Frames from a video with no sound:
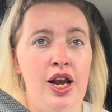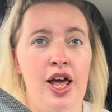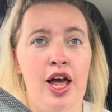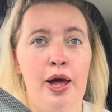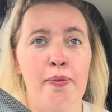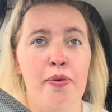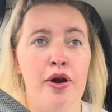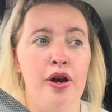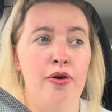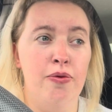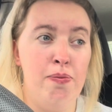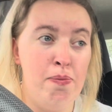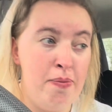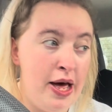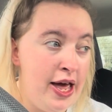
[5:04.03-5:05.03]
him and
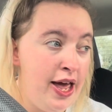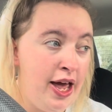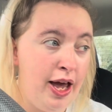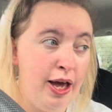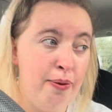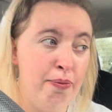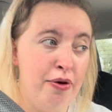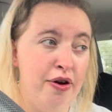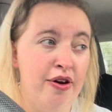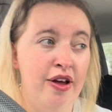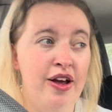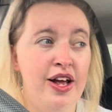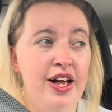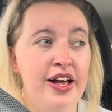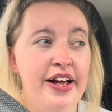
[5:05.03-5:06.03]
met him, and
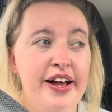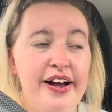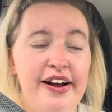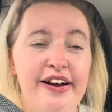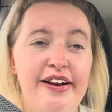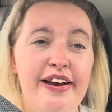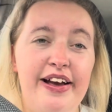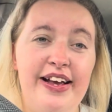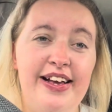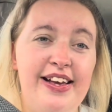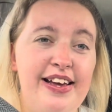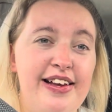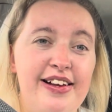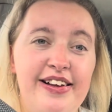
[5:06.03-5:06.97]
like